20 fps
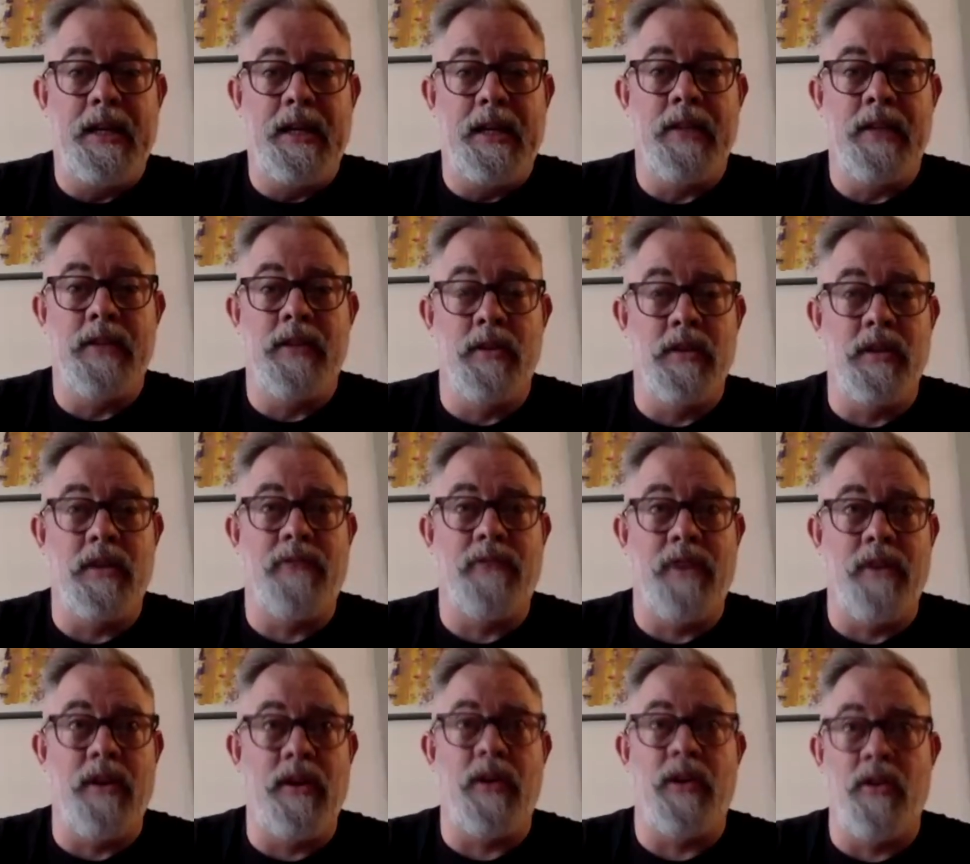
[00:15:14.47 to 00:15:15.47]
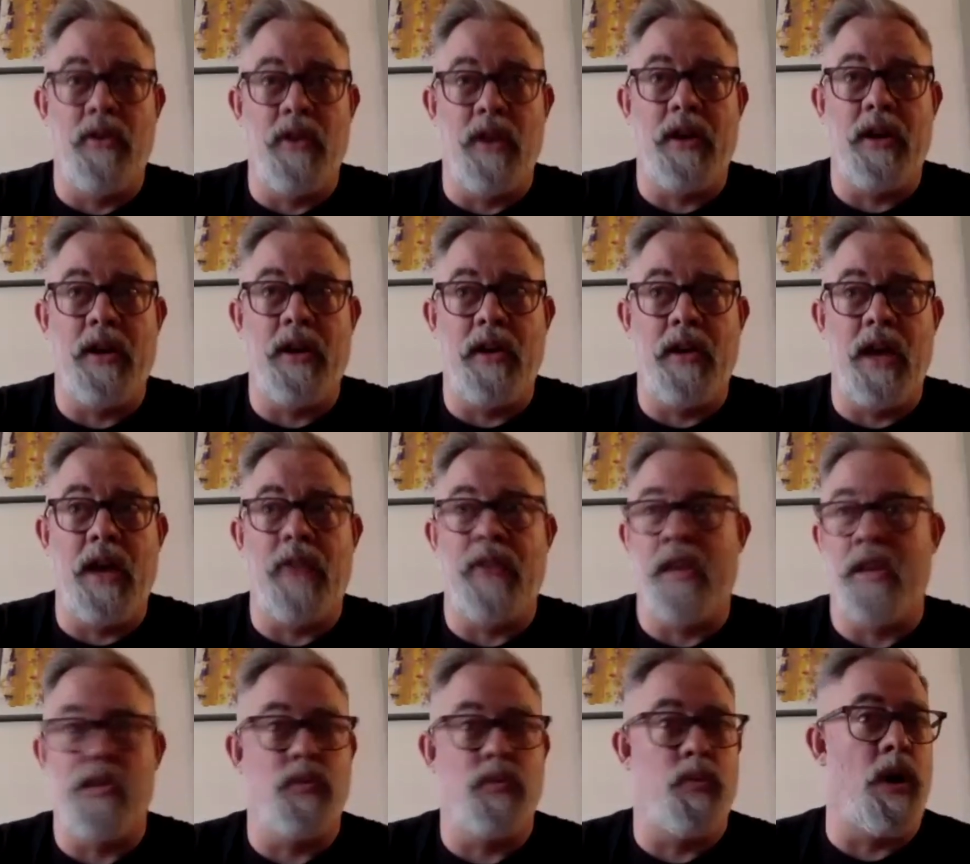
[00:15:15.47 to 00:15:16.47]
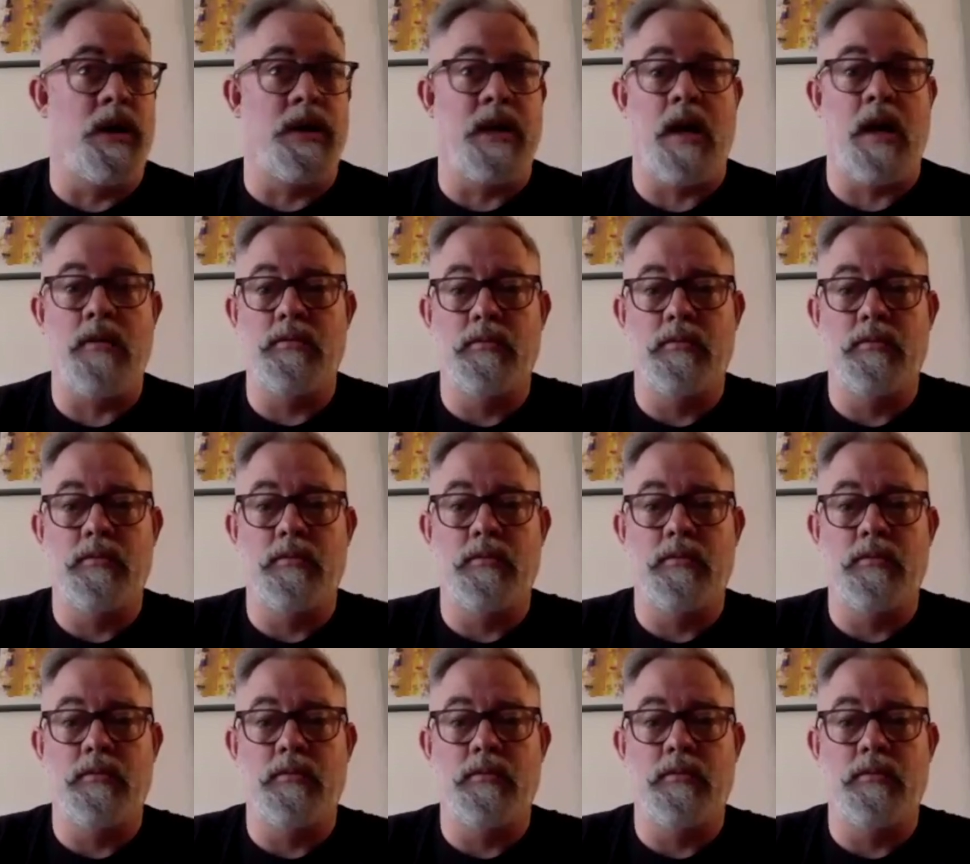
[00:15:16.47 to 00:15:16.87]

As soon as they found out you're not here, yeah, they just walked out.